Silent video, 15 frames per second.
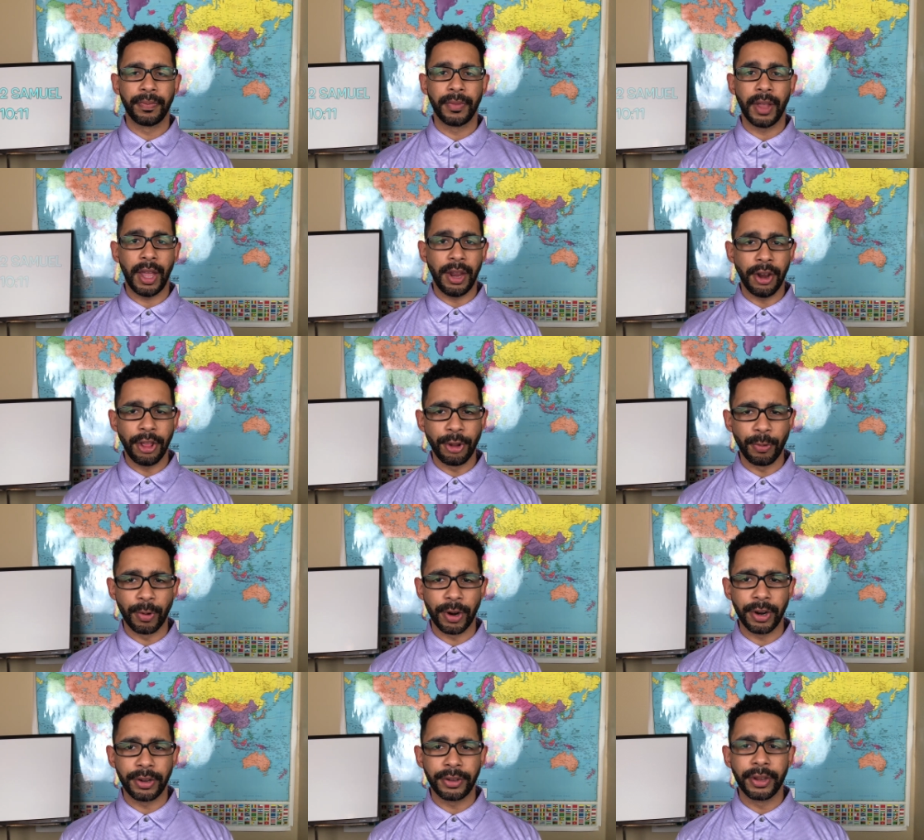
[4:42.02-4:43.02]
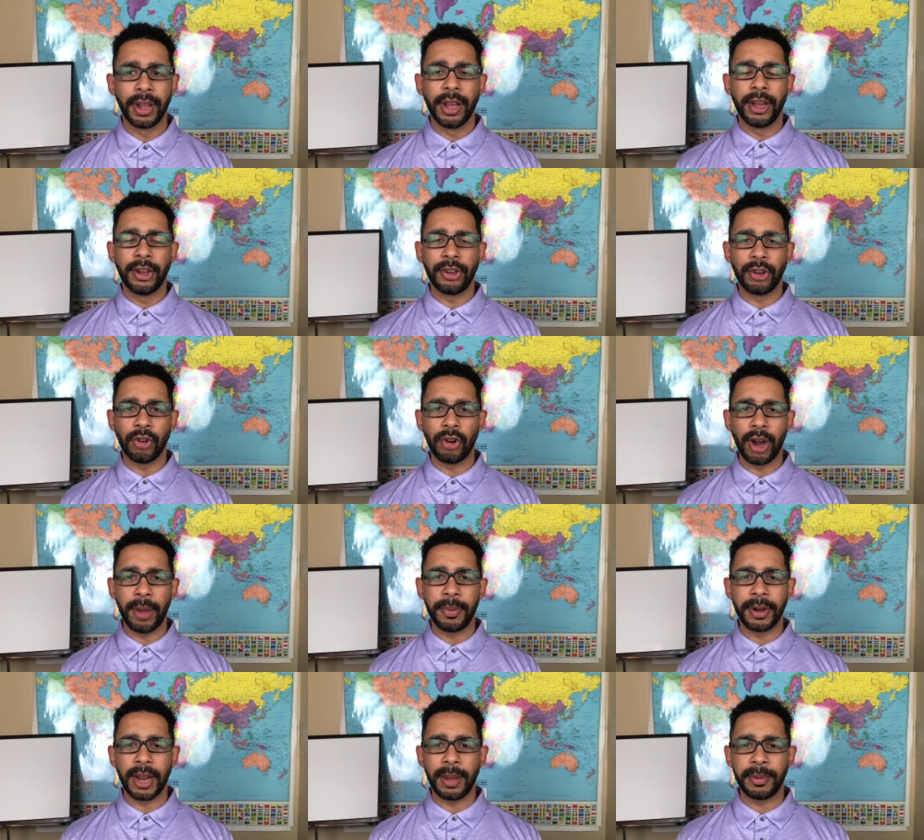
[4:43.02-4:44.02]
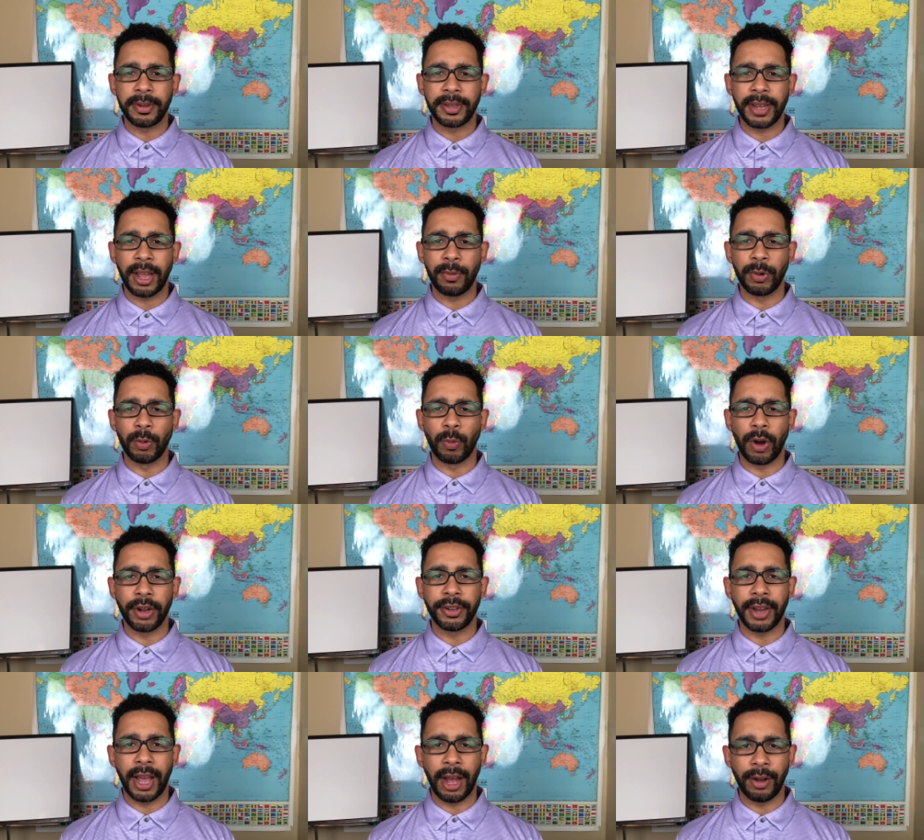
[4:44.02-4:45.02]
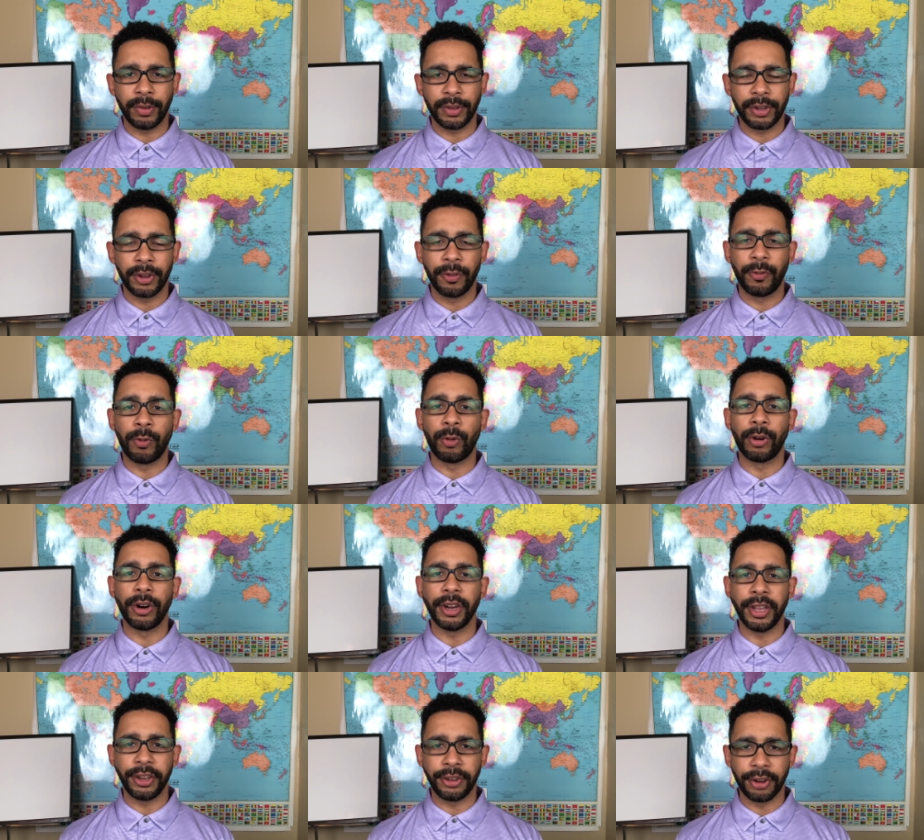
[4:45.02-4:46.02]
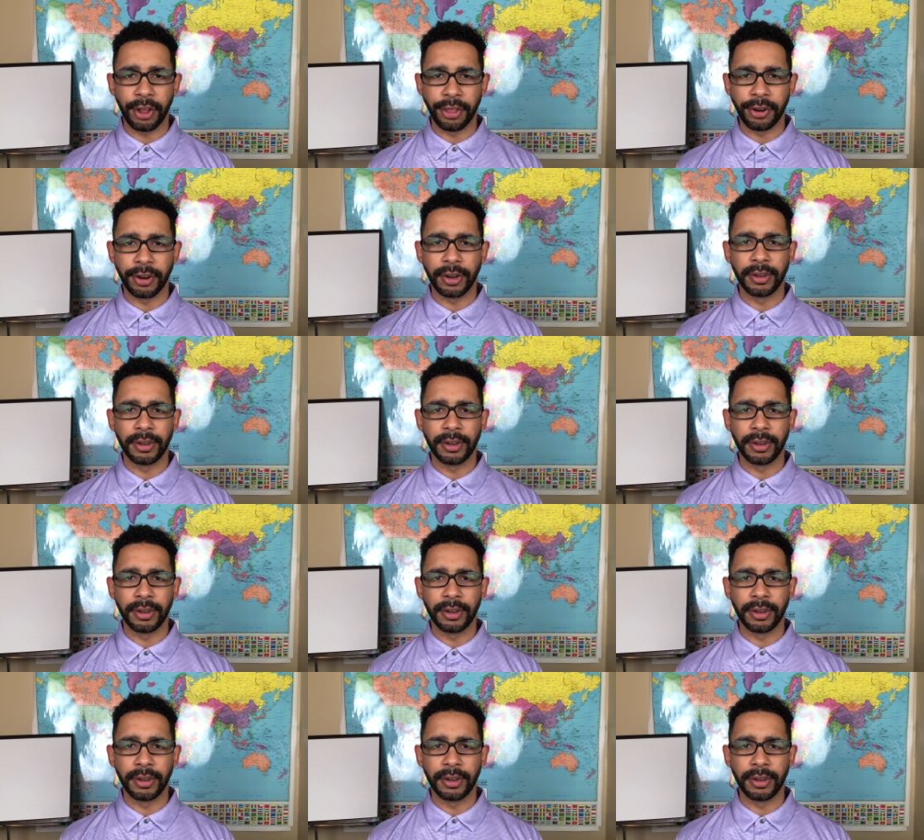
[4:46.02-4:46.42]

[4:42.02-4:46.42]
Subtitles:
In other words, Joab and Abishai would watch out for each other.